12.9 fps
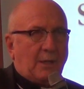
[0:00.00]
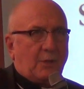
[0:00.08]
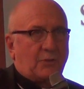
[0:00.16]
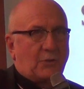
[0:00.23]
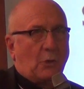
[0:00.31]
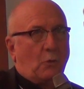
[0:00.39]

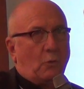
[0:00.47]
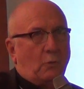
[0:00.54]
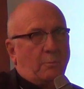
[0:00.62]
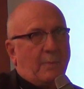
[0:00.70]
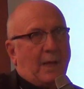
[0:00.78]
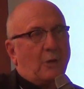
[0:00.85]

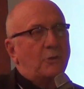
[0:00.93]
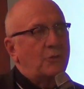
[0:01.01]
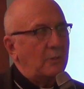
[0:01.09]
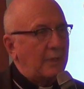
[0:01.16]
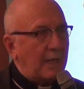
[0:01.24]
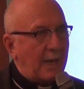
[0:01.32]
So Mayor
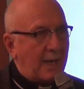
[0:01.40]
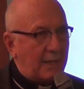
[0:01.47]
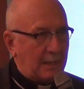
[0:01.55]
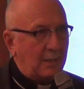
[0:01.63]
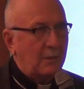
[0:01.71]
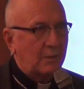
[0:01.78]

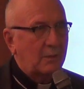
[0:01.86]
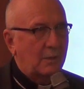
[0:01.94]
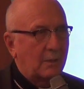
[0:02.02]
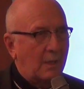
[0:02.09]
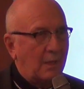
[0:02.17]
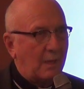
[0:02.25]
Giuliani,
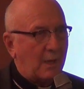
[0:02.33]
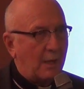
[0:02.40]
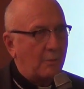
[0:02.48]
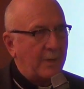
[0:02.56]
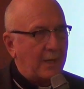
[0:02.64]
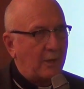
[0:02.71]

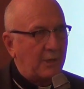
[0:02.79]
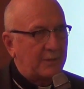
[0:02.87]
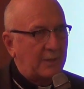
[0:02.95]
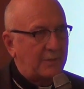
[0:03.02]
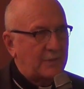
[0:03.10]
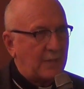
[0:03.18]
our mayor
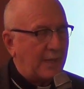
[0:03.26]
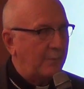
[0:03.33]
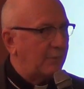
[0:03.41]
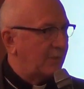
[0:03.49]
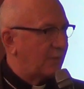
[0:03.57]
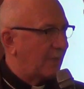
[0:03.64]
at that
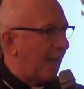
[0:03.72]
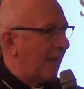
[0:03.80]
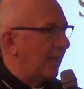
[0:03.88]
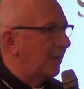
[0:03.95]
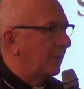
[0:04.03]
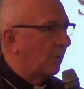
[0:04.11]
time,
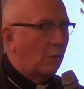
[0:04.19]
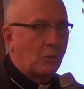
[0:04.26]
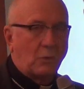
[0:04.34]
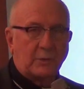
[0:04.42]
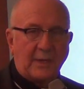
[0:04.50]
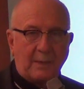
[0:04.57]
decided to
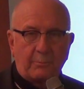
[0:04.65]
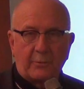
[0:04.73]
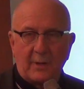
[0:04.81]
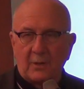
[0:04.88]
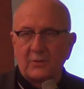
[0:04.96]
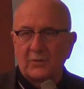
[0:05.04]
hold a
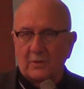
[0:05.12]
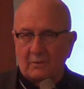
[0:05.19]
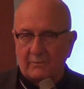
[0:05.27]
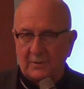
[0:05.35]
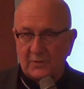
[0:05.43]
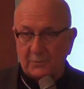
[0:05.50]
prayer
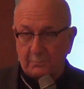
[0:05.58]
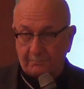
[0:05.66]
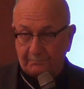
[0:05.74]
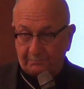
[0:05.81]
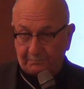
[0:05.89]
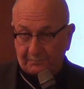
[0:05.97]
service.
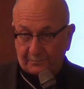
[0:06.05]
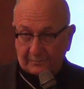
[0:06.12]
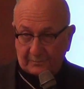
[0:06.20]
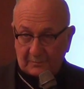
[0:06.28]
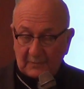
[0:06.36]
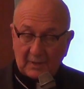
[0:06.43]

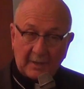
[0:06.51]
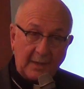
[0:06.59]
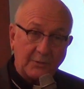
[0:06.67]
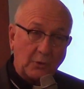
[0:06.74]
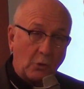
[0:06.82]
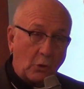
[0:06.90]

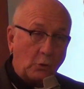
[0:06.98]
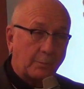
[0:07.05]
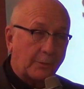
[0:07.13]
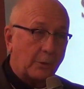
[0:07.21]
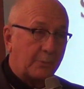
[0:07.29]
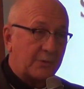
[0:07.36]
And the
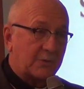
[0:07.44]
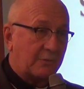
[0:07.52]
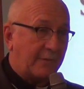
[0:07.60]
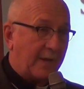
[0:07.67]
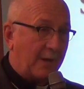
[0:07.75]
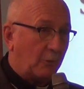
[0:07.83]
whole purpose
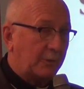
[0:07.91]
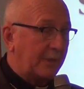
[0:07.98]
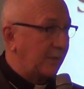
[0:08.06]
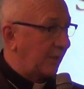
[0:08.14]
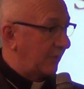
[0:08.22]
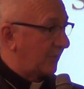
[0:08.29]
of
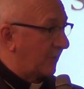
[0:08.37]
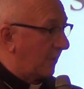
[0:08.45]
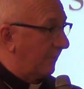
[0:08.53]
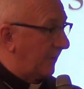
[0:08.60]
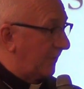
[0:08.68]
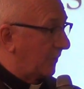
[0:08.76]
holding this
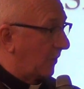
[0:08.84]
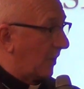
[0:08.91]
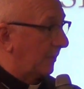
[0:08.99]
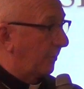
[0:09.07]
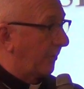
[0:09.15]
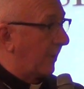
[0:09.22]
service,
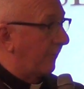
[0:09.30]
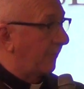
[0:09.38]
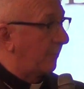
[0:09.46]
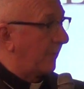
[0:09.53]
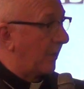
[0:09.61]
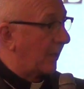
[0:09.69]
called Prayer
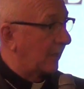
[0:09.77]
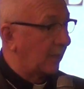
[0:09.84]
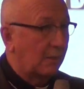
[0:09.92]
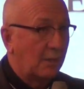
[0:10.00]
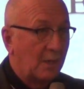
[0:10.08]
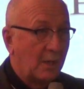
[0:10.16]
for America,